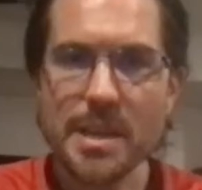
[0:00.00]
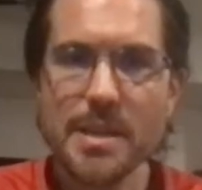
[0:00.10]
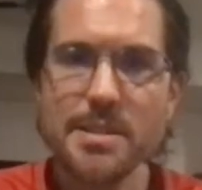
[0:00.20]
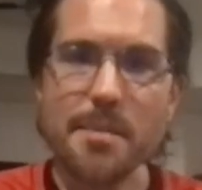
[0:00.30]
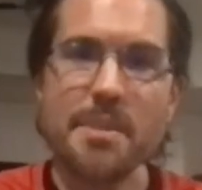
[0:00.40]

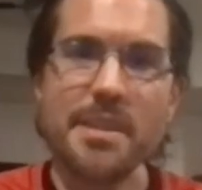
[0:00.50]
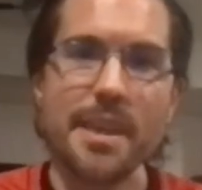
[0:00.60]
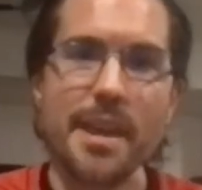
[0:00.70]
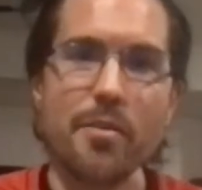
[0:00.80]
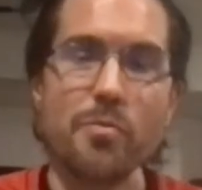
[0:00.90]
Something
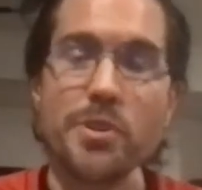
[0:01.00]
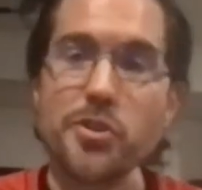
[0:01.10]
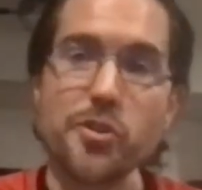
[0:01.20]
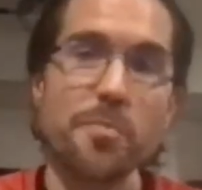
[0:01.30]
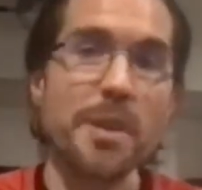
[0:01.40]
that we
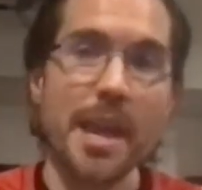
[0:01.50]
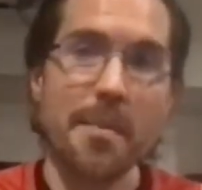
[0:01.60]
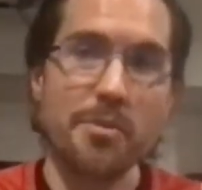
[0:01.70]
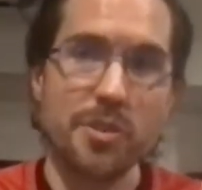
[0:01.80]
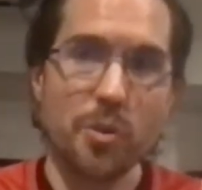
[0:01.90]
should be
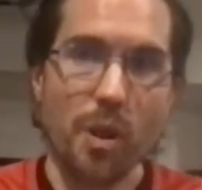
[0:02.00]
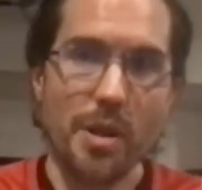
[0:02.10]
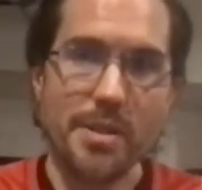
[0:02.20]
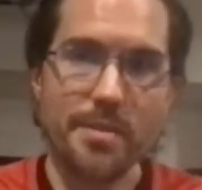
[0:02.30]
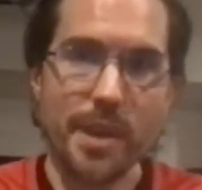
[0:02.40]
able to
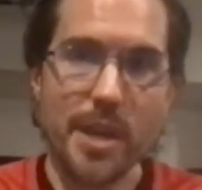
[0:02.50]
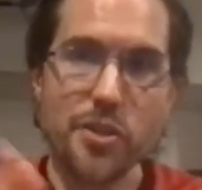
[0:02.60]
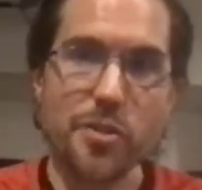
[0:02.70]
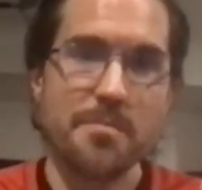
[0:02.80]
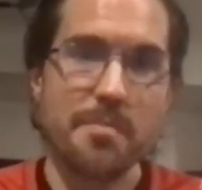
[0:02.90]
quantify,
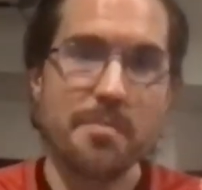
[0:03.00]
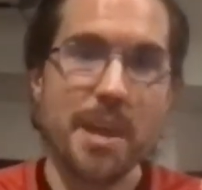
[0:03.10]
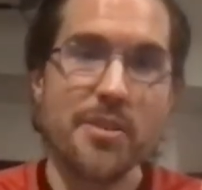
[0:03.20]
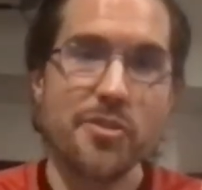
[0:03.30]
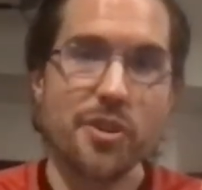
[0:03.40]
should be able
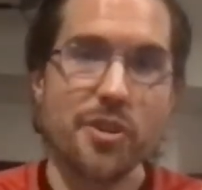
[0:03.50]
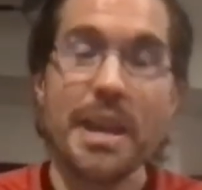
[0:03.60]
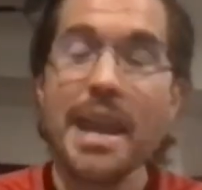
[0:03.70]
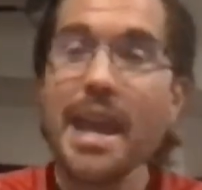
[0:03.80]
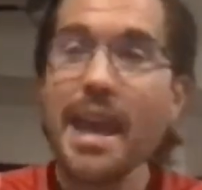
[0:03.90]
to
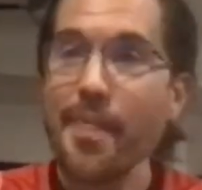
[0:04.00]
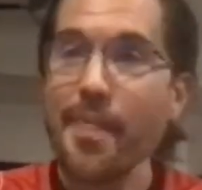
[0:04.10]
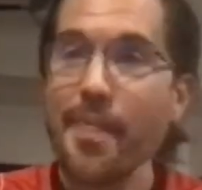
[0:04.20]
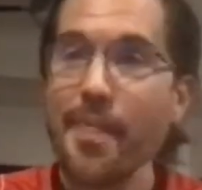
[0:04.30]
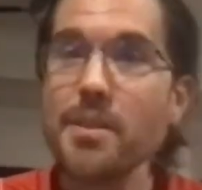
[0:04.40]
measure.
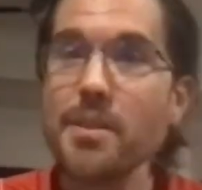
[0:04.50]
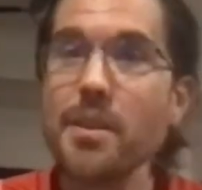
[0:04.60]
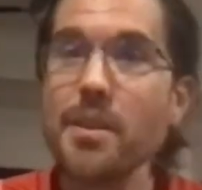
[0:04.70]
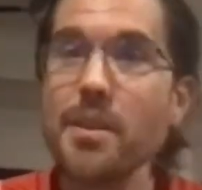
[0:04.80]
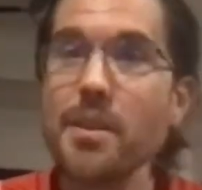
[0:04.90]
And
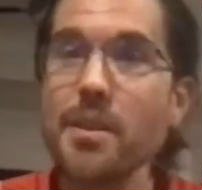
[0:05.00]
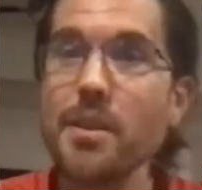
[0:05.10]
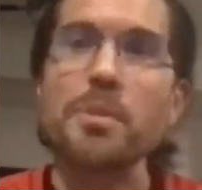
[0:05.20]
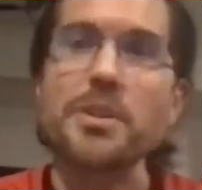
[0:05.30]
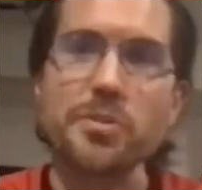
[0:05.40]
then
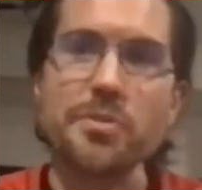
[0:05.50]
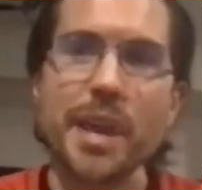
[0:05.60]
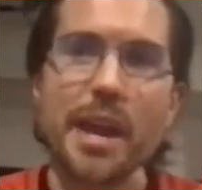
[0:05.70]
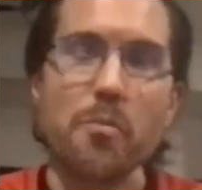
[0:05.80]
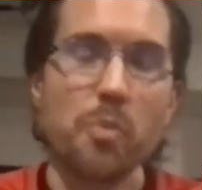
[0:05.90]
how do we
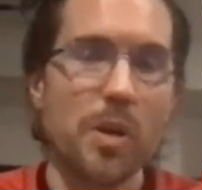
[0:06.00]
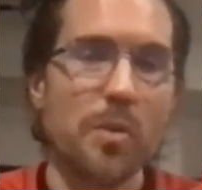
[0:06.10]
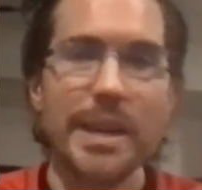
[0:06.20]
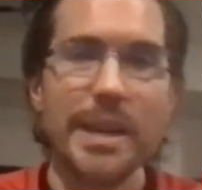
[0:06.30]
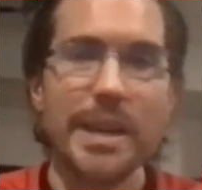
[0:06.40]
do that?
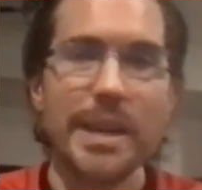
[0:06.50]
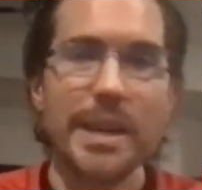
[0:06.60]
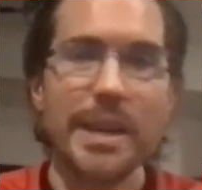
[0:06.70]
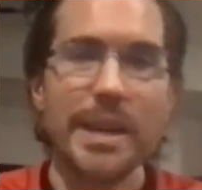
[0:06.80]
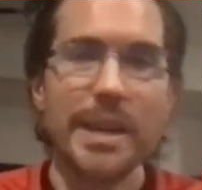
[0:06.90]
Well, we need
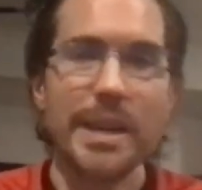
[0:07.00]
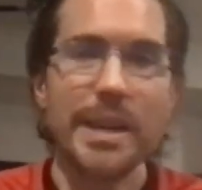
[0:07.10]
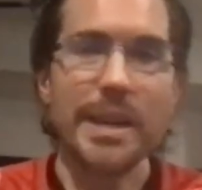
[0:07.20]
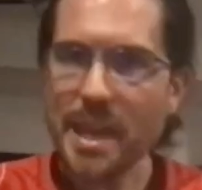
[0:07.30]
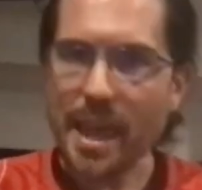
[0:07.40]
to
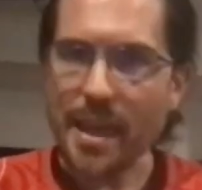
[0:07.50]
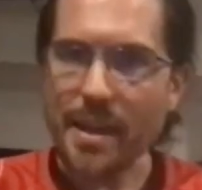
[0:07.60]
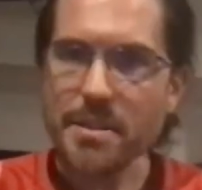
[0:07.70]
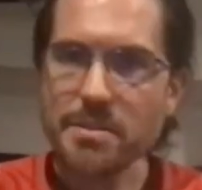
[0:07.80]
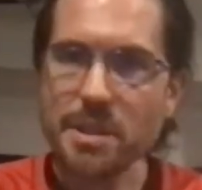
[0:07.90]
understand
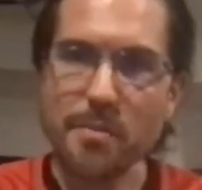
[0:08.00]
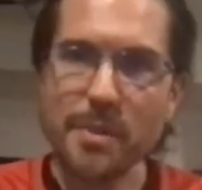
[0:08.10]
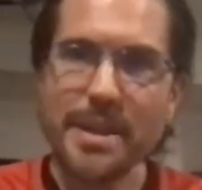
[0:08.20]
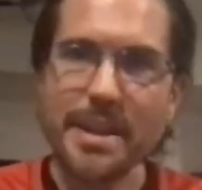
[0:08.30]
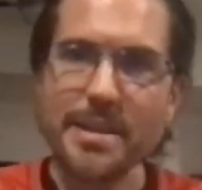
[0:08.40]

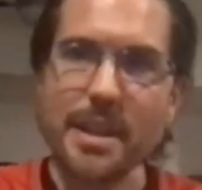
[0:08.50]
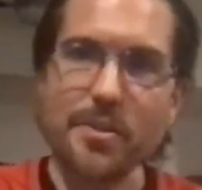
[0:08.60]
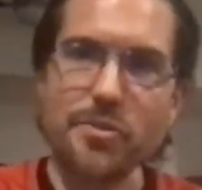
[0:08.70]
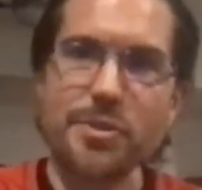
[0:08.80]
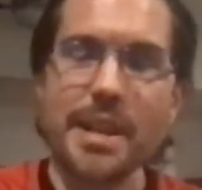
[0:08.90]
biomechanics, and we need
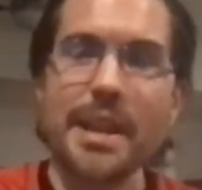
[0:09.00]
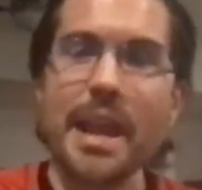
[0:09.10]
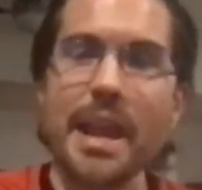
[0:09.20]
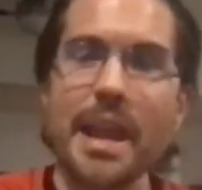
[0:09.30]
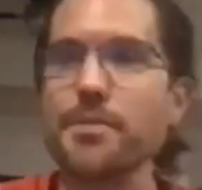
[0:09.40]
to
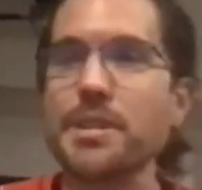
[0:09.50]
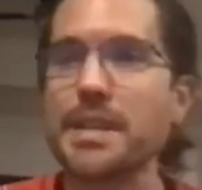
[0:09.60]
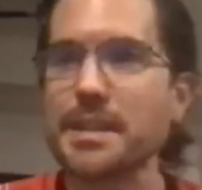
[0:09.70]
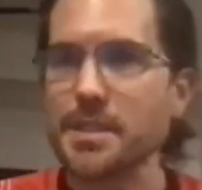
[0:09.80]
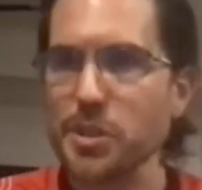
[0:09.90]
understand how these
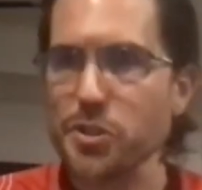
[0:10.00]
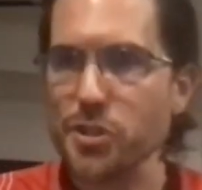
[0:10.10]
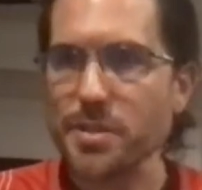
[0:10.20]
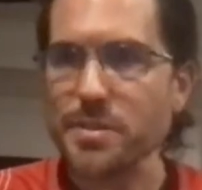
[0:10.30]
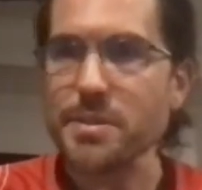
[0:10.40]
different
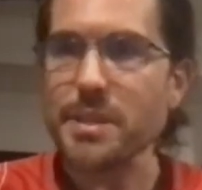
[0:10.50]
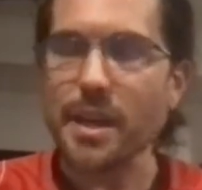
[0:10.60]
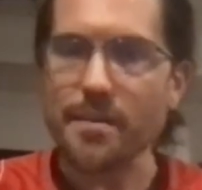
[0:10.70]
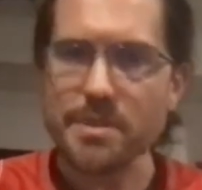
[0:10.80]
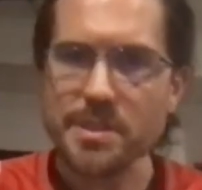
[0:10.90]

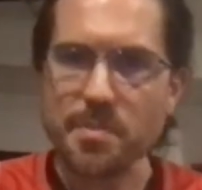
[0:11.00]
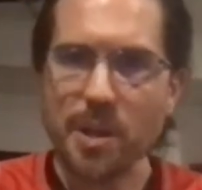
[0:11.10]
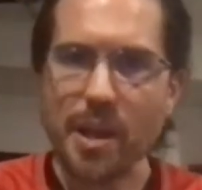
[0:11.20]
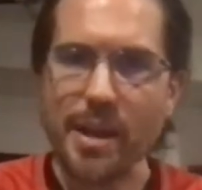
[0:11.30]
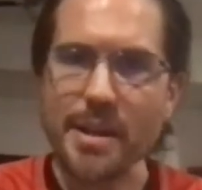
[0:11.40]
conditions of the
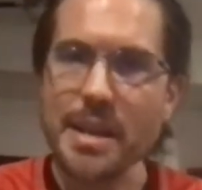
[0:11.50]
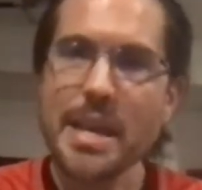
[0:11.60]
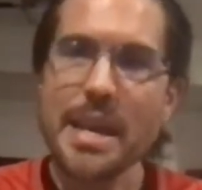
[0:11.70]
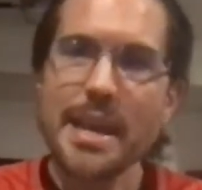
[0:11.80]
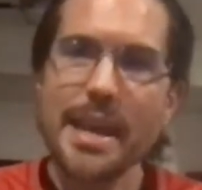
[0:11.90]
spine
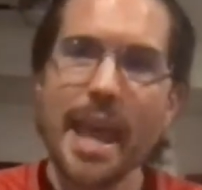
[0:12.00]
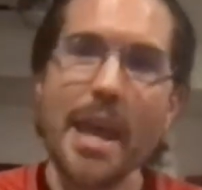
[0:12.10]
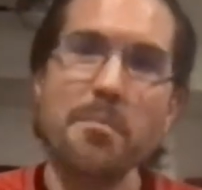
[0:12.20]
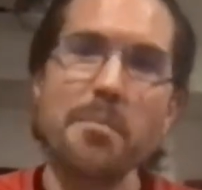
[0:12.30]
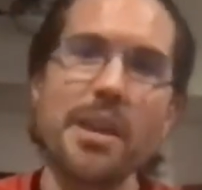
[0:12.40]

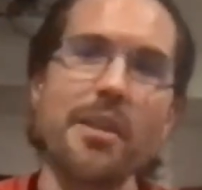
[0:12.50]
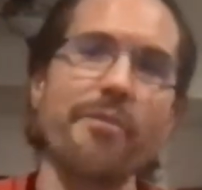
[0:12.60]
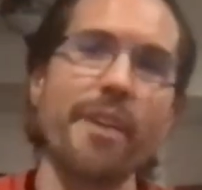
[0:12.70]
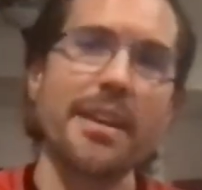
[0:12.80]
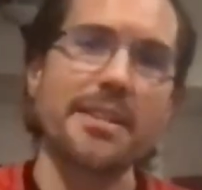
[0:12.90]
can be
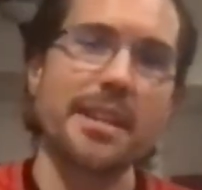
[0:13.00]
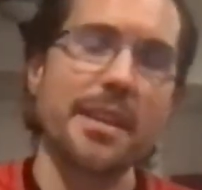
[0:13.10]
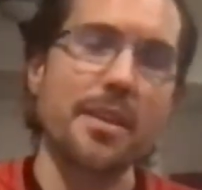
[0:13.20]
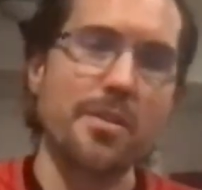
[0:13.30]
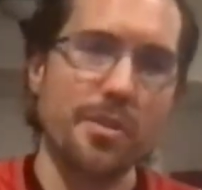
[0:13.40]

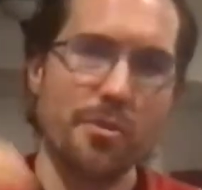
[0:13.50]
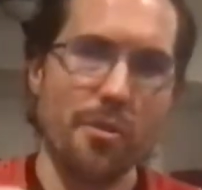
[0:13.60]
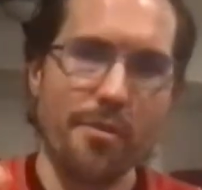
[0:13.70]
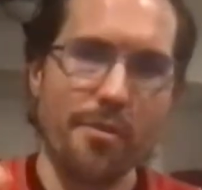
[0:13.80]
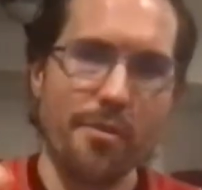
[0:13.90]
affecting the
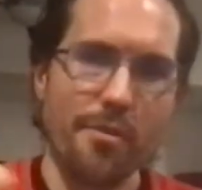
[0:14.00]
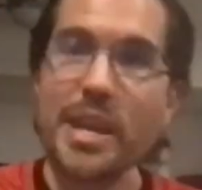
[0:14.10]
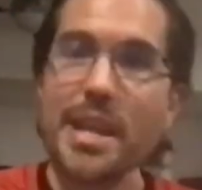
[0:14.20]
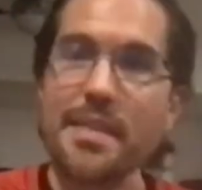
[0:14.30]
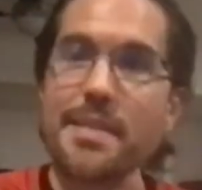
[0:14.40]

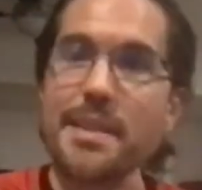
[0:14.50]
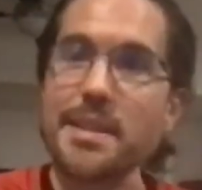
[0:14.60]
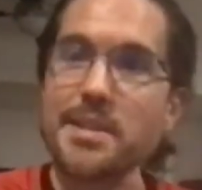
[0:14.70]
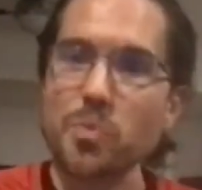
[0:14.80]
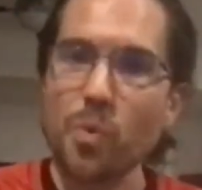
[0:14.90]
neurophysiology in
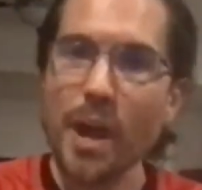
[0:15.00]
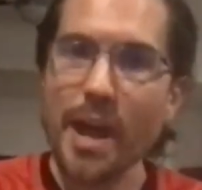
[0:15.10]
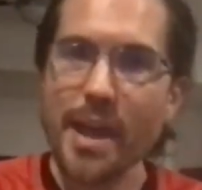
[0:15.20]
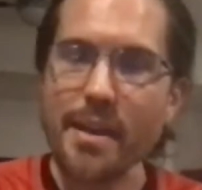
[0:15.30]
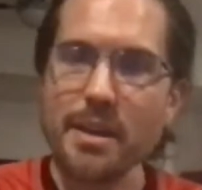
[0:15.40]
this
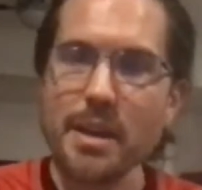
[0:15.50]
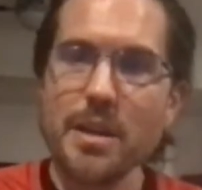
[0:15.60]
way.